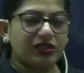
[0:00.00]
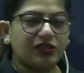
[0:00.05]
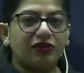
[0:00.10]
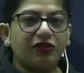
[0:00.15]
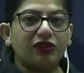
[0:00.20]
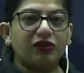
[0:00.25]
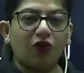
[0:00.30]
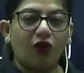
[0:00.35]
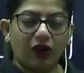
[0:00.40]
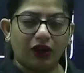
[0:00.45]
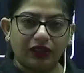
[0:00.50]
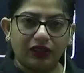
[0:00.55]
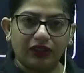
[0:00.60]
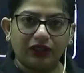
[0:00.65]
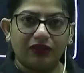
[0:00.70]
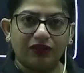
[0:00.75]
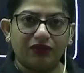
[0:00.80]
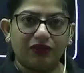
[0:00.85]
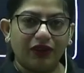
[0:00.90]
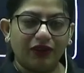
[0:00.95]
with water
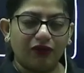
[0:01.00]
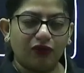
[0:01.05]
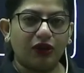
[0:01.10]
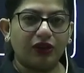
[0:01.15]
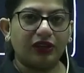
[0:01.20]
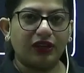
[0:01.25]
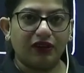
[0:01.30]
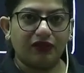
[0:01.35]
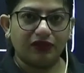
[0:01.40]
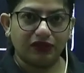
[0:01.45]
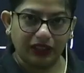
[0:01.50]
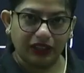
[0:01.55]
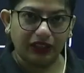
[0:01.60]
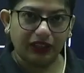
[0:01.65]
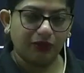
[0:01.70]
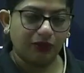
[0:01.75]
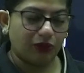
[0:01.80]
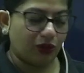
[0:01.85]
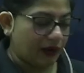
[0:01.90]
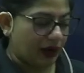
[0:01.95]
and water have
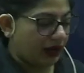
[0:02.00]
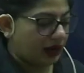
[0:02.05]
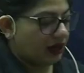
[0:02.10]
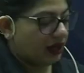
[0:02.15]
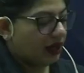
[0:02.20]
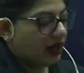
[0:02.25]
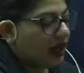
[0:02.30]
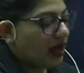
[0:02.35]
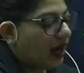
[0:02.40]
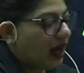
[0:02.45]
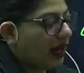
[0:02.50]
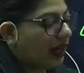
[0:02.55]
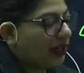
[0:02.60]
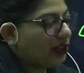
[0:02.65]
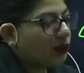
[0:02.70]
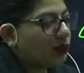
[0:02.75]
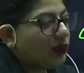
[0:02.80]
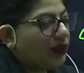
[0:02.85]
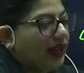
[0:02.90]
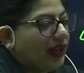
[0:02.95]
ethidium bromide i
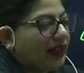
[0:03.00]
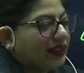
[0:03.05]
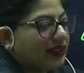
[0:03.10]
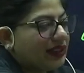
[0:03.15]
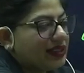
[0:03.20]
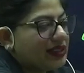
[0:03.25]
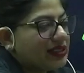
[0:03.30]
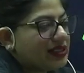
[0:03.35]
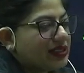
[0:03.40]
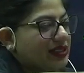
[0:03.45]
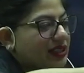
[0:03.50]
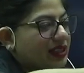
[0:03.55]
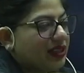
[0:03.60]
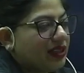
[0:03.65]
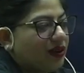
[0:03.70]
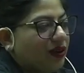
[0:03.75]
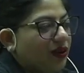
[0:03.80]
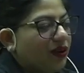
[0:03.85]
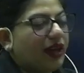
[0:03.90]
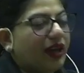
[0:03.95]
do like this
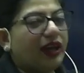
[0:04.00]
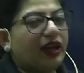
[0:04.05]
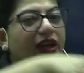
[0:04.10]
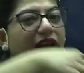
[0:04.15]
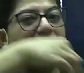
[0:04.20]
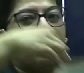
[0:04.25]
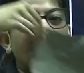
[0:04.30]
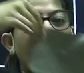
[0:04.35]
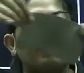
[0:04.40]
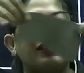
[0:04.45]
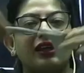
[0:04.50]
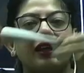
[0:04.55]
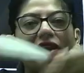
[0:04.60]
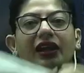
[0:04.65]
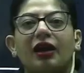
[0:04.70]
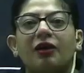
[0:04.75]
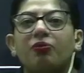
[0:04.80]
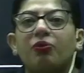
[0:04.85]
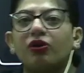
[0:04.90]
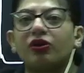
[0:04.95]
okay and then
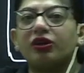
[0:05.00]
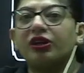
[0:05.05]
i put it